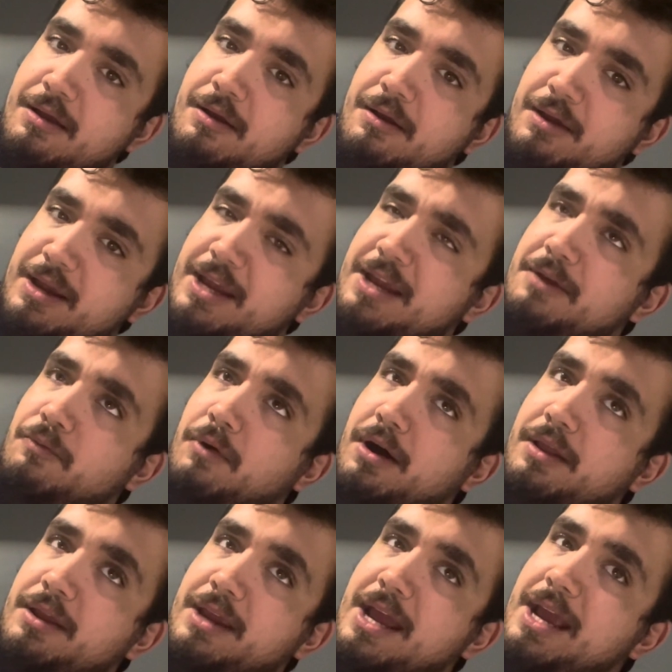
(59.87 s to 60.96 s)
He's
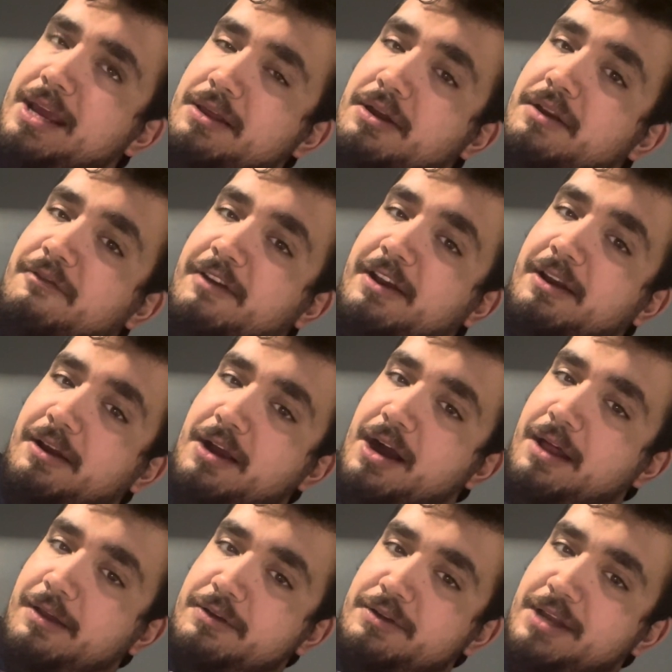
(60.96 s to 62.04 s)
undefeated in
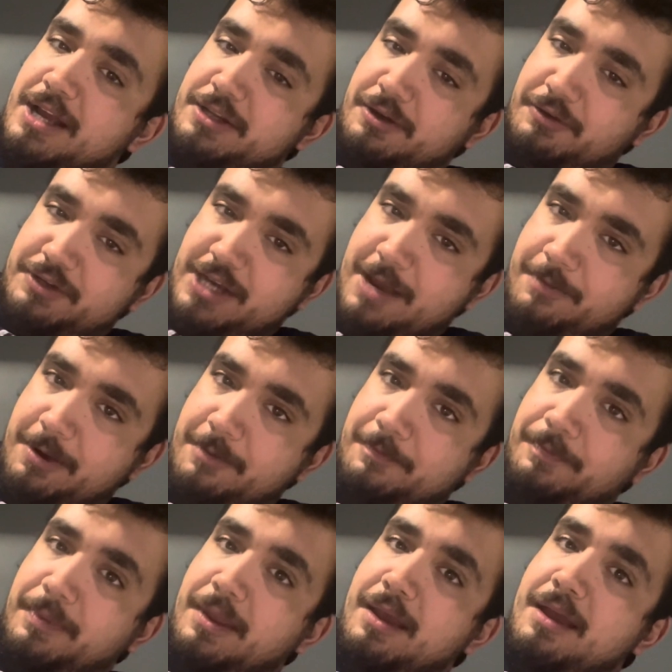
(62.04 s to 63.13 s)
college, national champion,
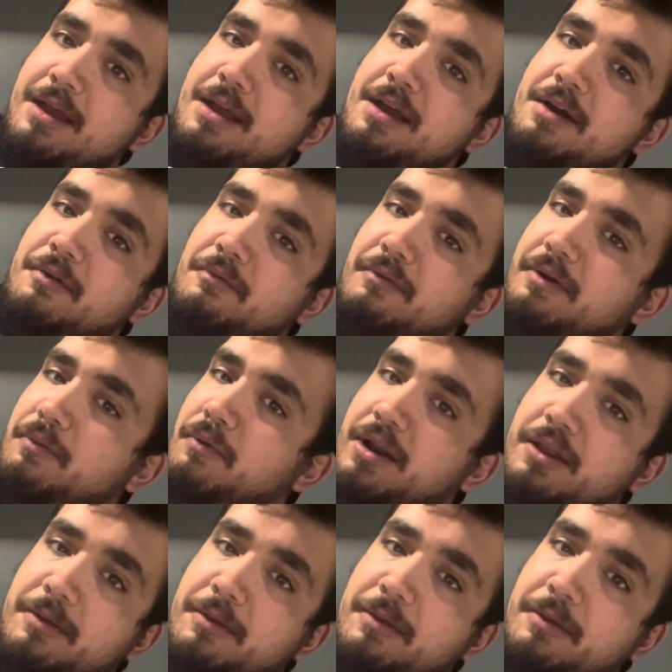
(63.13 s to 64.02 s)
with one of